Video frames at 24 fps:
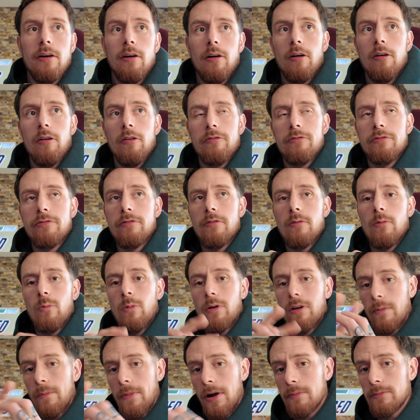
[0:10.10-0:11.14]
of
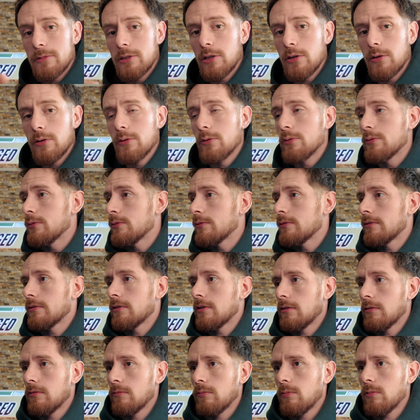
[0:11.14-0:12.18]
what I'm up to,
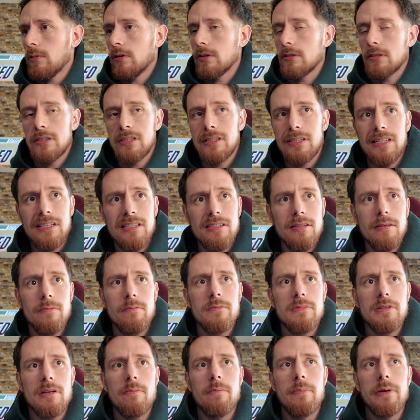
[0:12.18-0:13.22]
what
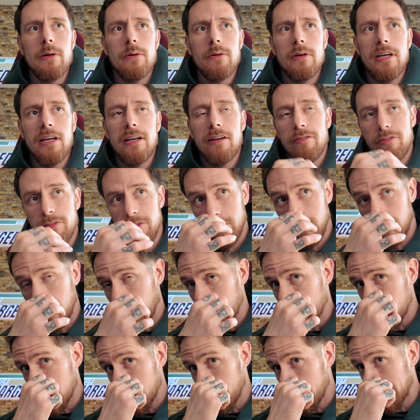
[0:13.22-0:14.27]
systems I'm building for the
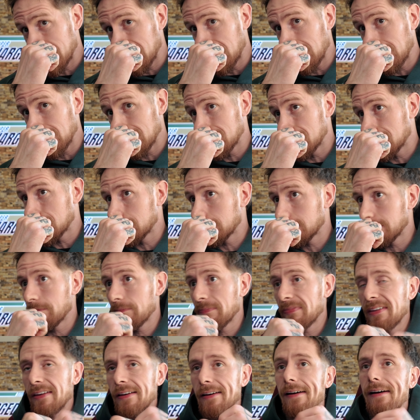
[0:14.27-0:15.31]
coaching business,
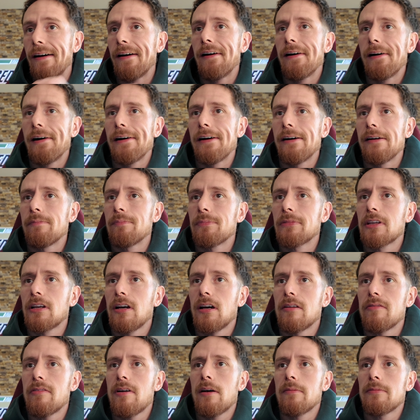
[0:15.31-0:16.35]
kind
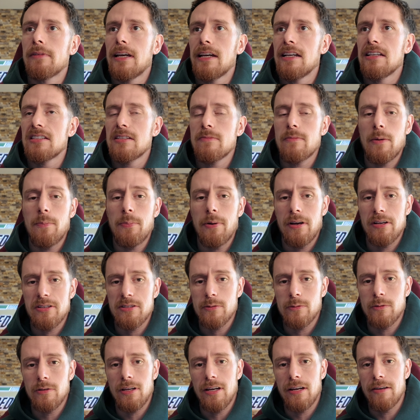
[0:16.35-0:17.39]
of updates in my
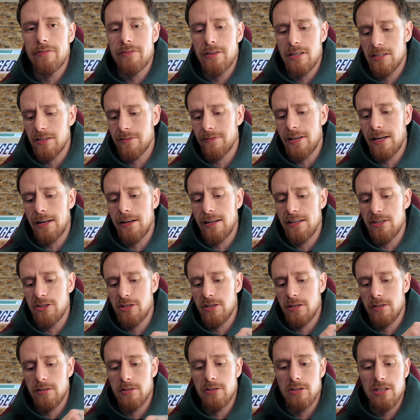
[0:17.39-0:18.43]
personal life, things of that
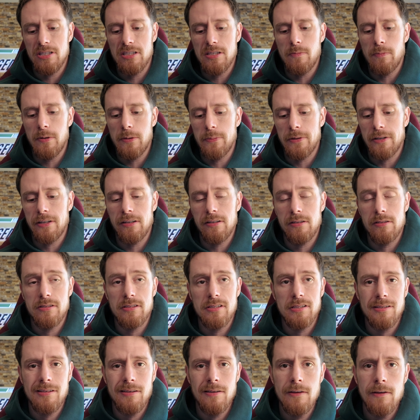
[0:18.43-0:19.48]
nature. Just simply
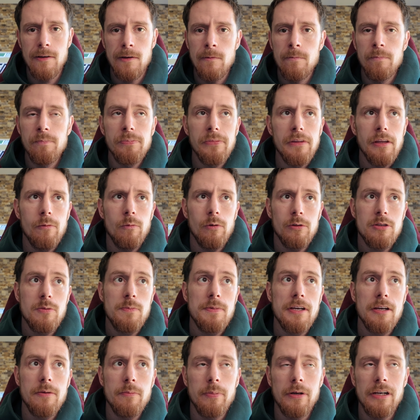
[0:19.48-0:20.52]
because, well, to
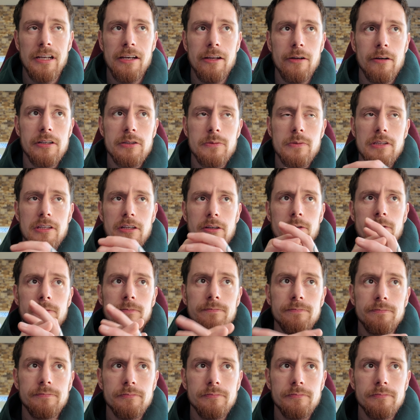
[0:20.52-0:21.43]
be completely honest with you,